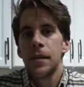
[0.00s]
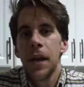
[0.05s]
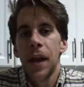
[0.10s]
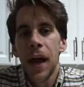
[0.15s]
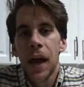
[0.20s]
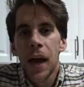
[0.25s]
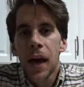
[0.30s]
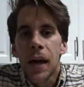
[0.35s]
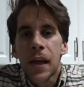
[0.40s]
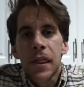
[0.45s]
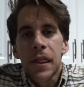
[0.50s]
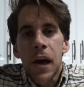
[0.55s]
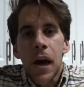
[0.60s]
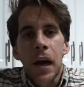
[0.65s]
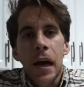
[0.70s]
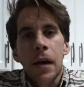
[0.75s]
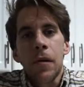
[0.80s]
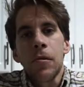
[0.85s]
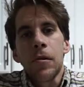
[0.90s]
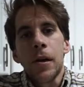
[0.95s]
Today I
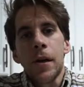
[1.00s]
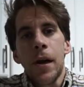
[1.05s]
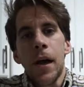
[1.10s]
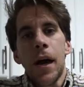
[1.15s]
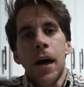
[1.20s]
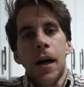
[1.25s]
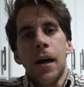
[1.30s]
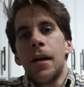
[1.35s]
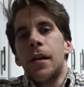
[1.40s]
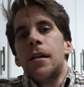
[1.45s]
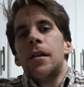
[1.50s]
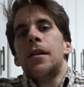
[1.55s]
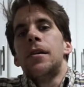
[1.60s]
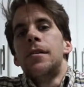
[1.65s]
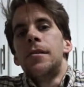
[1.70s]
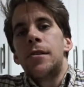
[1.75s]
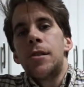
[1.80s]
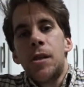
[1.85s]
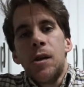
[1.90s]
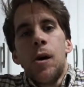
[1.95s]
thought I would
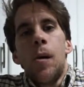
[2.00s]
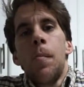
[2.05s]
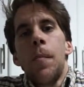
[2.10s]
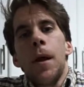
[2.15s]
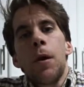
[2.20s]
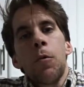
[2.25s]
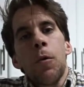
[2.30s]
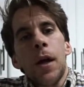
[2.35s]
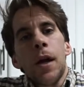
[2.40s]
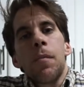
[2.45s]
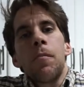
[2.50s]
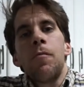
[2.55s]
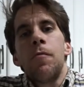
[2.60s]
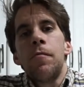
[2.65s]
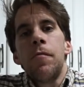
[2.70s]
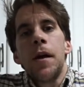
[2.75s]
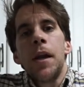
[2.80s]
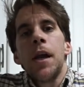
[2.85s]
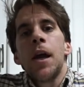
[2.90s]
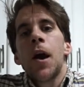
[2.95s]
just do a midweek
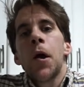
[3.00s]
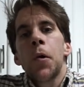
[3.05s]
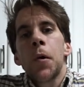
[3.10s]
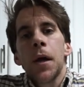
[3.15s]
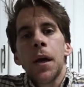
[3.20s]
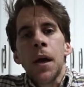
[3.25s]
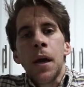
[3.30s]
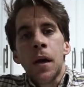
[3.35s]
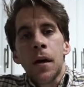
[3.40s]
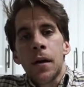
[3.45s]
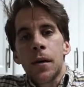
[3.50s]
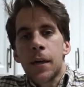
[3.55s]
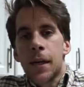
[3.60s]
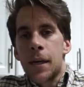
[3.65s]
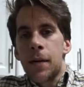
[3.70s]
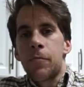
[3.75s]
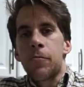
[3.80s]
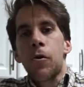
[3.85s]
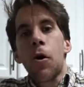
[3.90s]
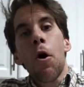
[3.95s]
video here,
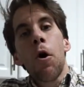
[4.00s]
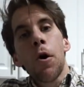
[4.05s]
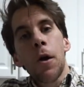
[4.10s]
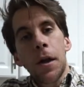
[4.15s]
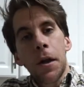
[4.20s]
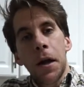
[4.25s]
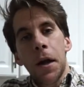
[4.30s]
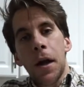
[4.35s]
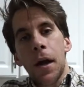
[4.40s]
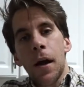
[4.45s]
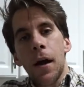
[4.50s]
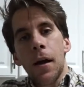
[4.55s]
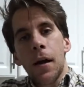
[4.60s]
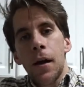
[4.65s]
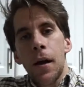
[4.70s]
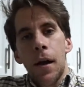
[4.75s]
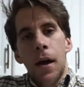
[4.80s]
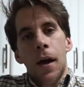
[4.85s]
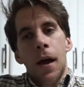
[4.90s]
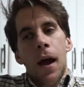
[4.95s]
keep rolling here,
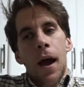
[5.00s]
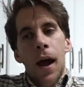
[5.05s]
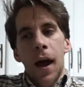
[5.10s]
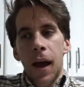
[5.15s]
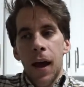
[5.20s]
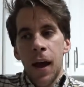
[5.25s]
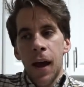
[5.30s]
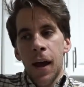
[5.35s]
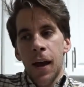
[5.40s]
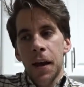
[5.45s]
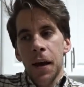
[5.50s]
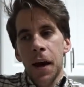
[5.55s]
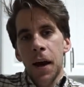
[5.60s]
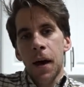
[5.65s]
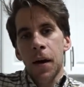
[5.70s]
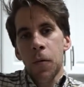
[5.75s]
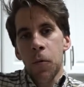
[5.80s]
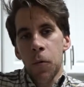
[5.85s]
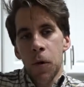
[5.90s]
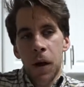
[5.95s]
and
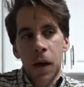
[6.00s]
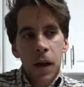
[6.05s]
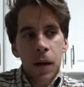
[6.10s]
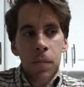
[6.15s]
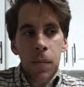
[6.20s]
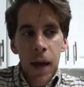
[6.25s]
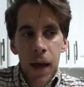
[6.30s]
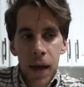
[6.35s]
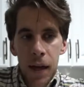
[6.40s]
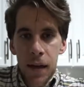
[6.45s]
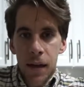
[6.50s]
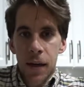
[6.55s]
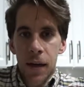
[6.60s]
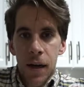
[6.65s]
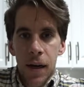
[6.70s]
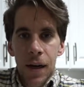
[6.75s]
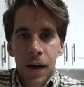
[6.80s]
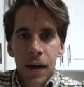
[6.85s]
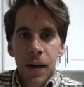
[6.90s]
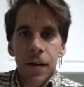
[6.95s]
we're gonna make
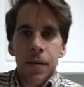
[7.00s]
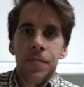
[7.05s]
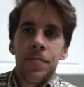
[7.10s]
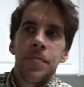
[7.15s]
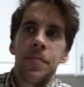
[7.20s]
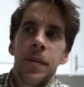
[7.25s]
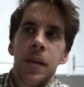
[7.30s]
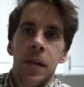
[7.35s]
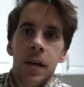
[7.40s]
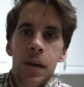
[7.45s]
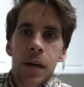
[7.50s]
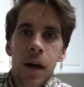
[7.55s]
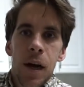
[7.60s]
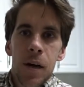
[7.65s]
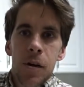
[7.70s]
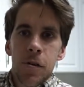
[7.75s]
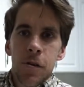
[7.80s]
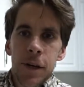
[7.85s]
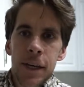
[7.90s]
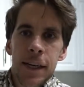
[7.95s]

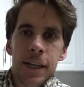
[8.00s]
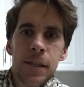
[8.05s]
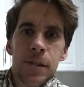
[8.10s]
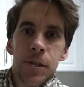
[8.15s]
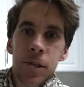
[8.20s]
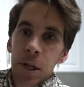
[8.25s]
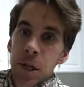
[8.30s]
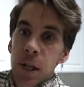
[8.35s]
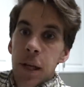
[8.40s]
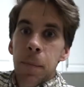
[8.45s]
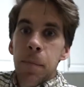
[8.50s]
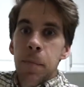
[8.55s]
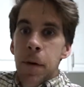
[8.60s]
a green chili